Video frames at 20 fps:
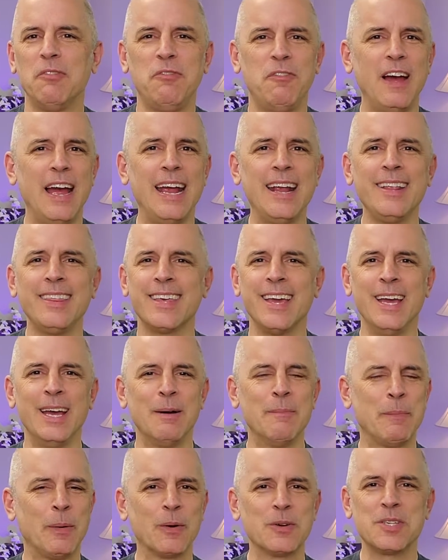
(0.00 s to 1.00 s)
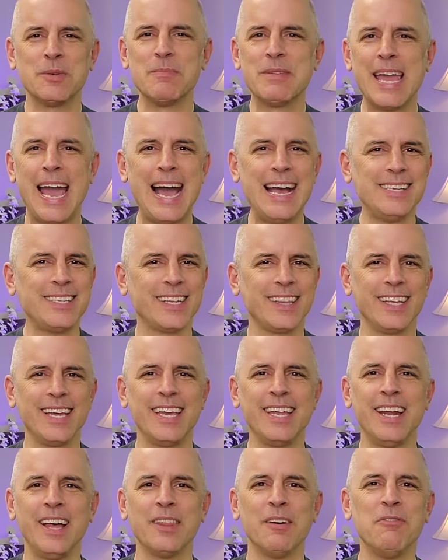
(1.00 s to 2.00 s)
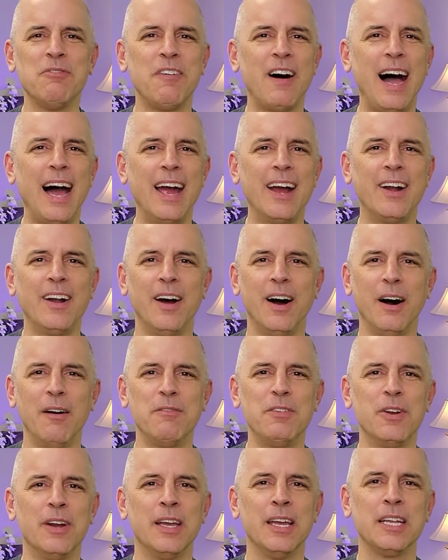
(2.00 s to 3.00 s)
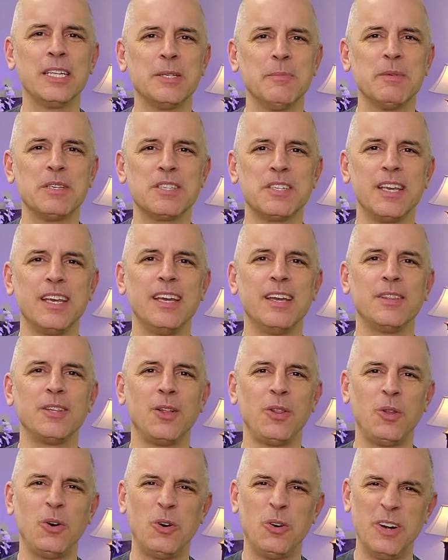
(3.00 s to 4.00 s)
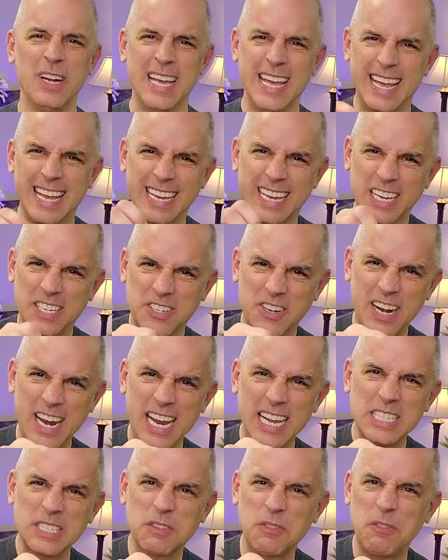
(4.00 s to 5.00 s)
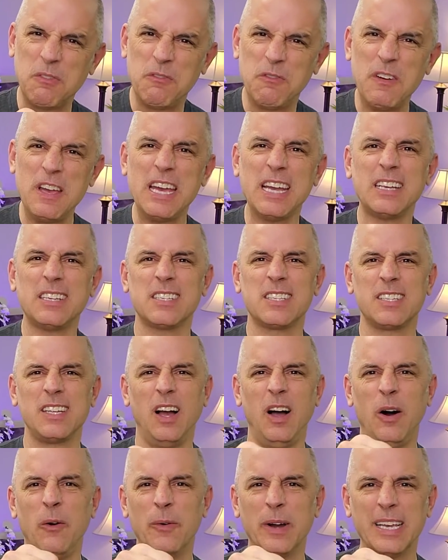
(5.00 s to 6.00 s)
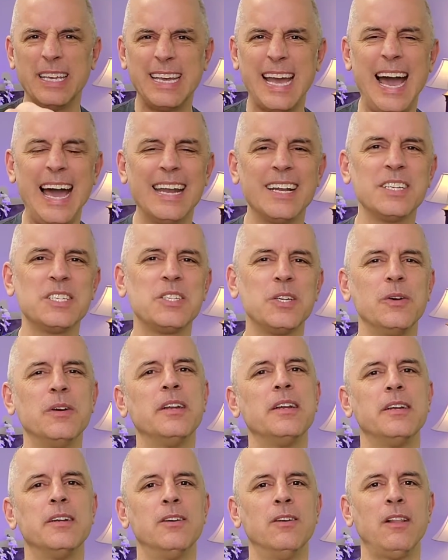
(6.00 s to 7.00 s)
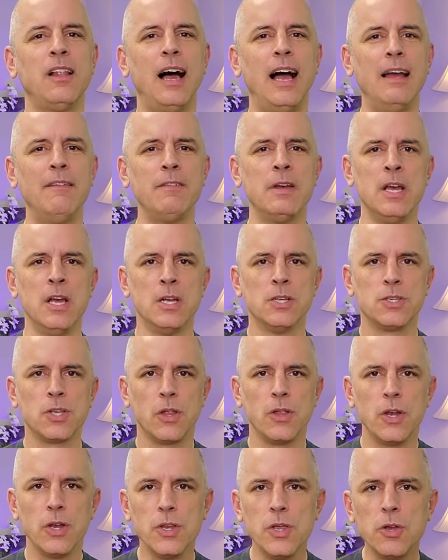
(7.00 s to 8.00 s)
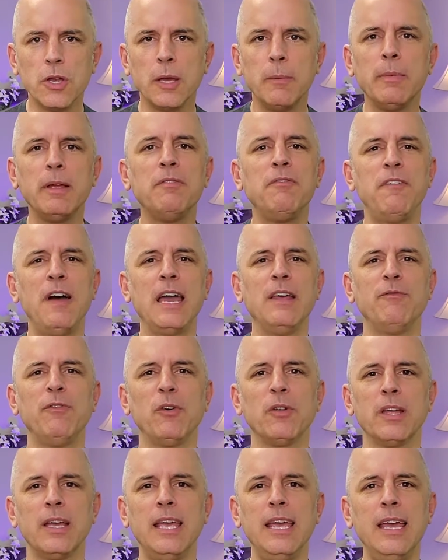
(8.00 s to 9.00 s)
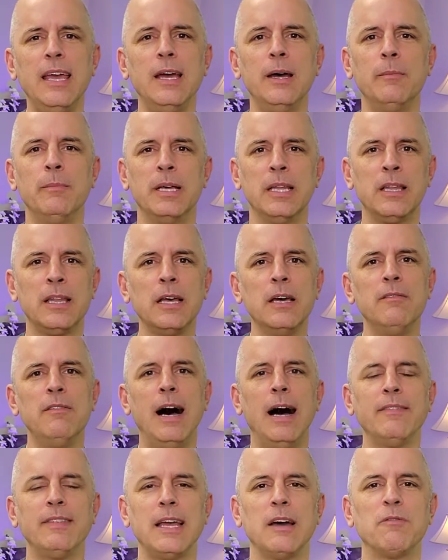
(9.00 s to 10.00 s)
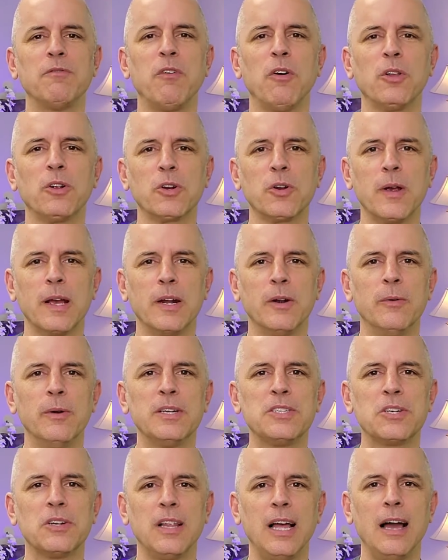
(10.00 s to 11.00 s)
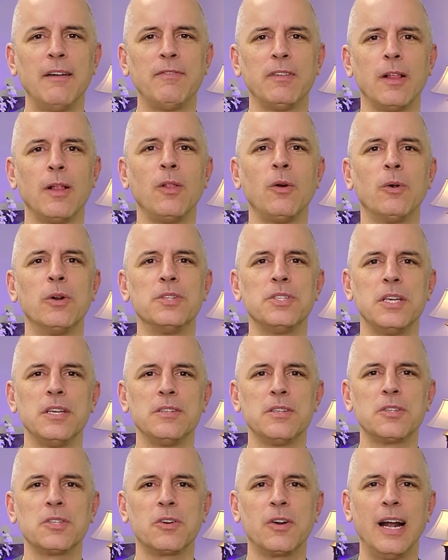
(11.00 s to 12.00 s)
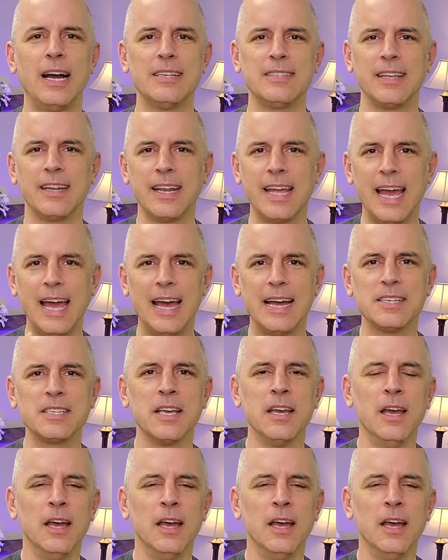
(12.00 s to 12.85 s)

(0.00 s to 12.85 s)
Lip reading: faith, pour some gasoline on the fire of your intimacy in the Lord, get your hands fixed on what God is doing in your life so that you can be faithful to Him and live out that fuller, greater, richer life of the Lord Jesus Christ that He has